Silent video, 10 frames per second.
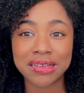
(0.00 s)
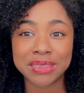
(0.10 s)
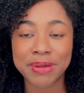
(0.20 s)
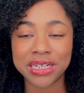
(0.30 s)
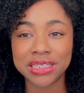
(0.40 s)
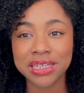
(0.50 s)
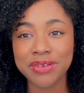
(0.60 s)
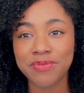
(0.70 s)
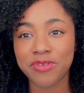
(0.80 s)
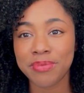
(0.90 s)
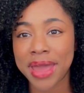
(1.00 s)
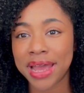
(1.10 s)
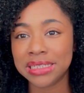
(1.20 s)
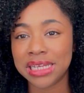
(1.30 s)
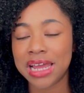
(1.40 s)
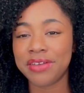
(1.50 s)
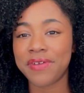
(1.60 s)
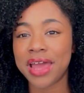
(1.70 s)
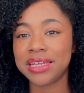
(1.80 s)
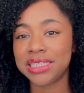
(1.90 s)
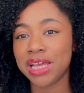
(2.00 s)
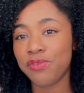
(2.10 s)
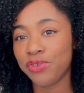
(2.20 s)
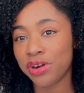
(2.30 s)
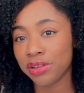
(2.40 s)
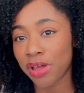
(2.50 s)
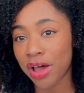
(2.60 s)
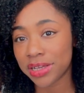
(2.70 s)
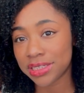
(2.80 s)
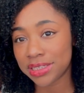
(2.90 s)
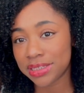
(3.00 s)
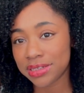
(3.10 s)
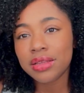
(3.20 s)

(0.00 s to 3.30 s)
especially for bags that I've had to sell for a loss.